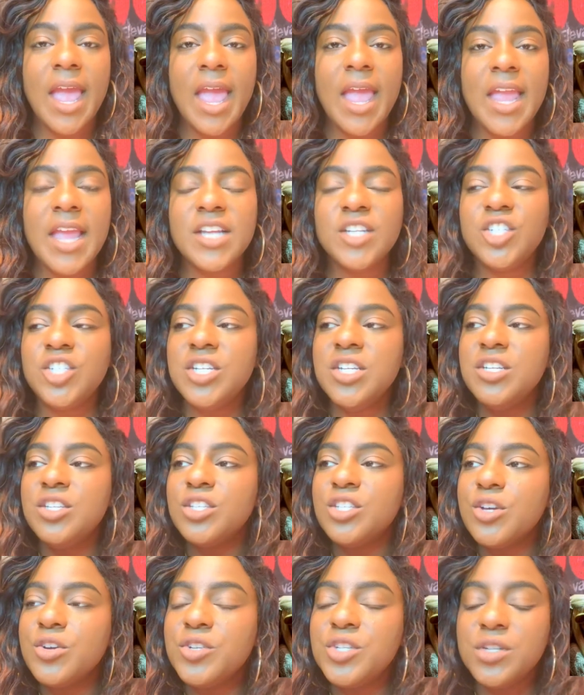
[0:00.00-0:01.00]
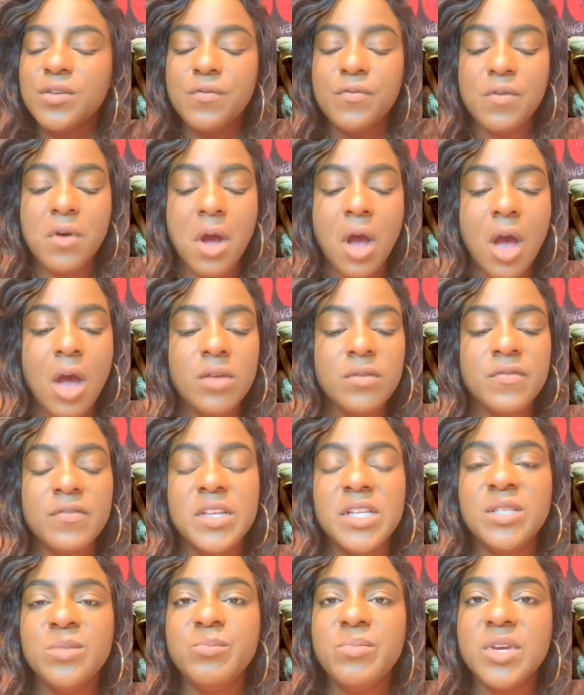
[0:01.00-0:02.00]
and she's searching for all of
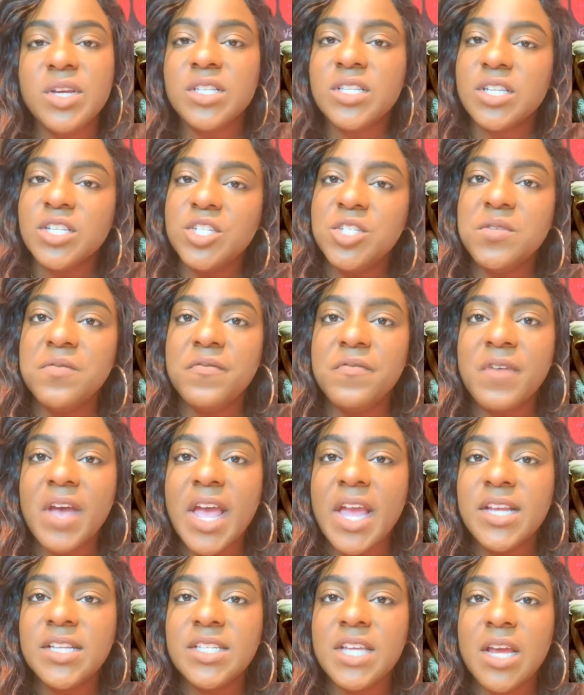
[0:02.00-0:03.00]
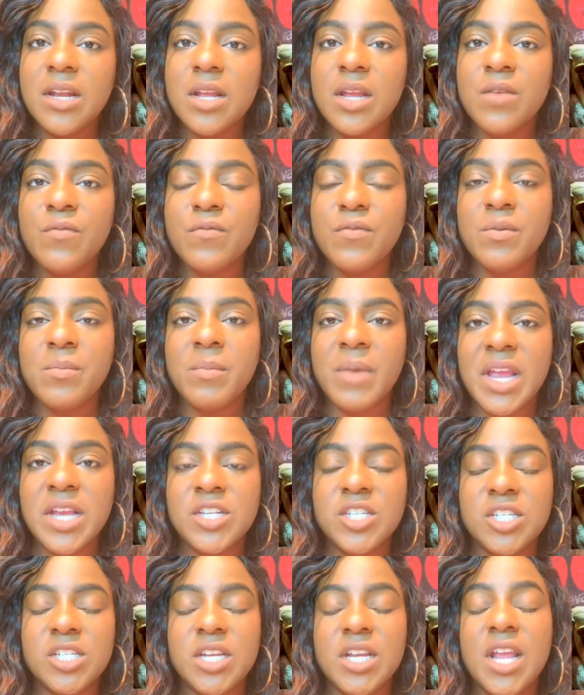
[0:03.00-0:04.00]
these books and she finds out
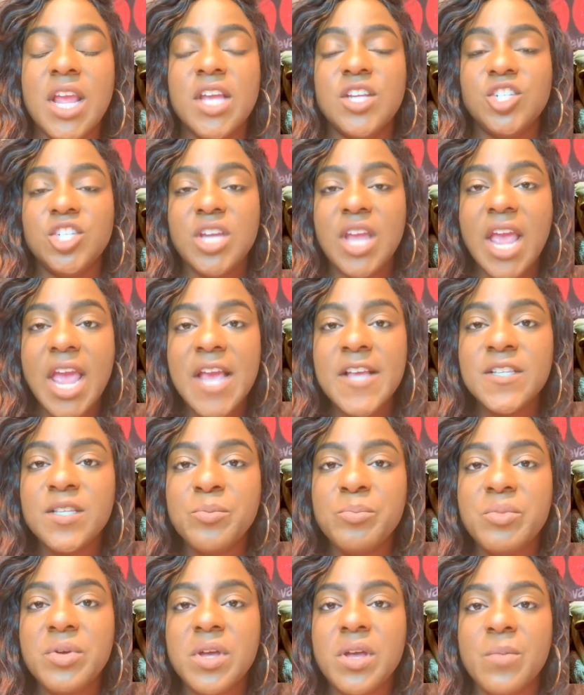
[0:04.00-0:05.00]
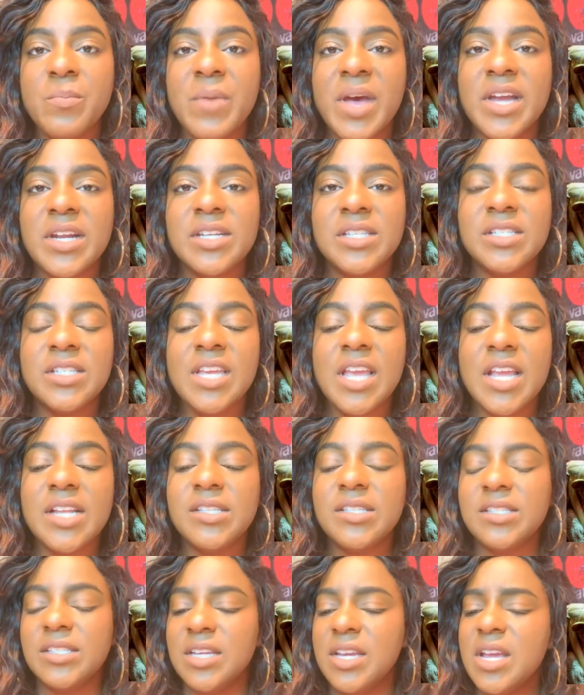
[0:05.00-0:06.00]
information. She has a book about a
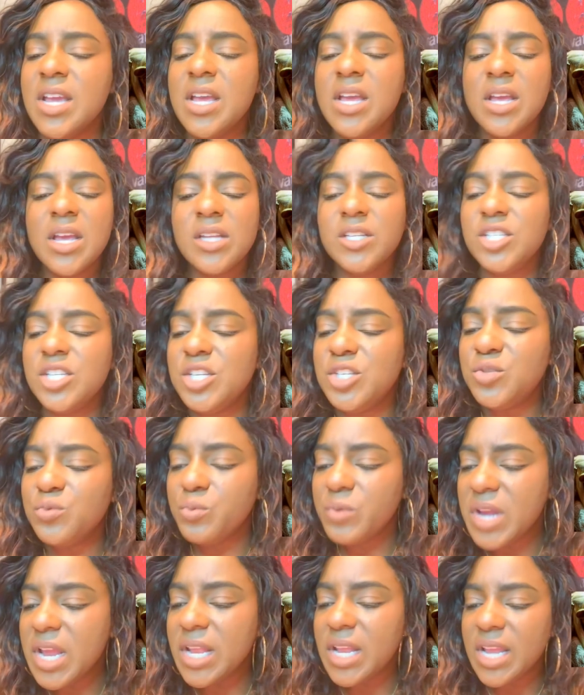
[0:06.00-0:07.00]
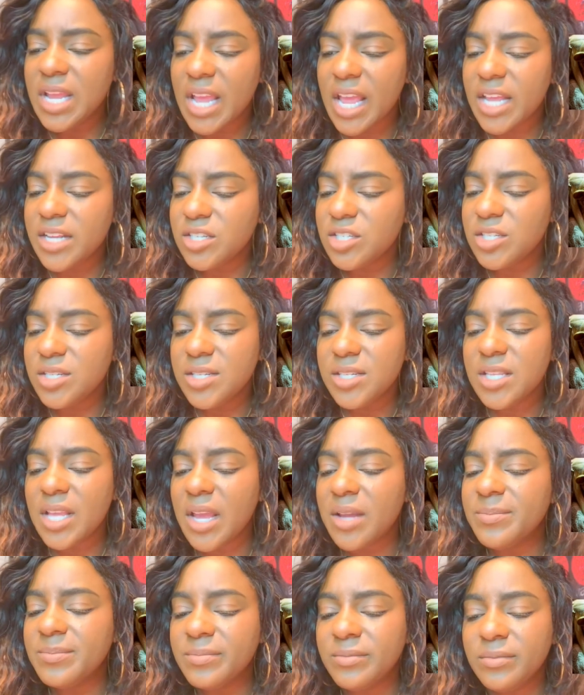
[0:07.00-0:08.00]
Skeksis, and she's reading it and she's
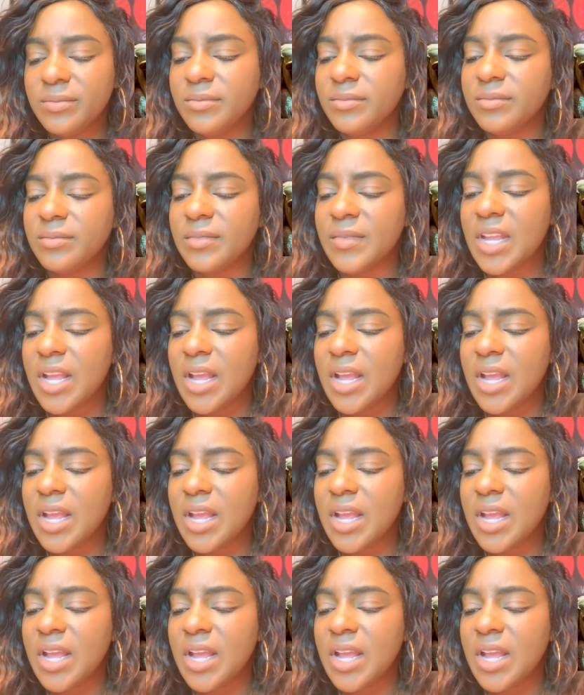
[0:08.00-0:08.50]
like, hmm,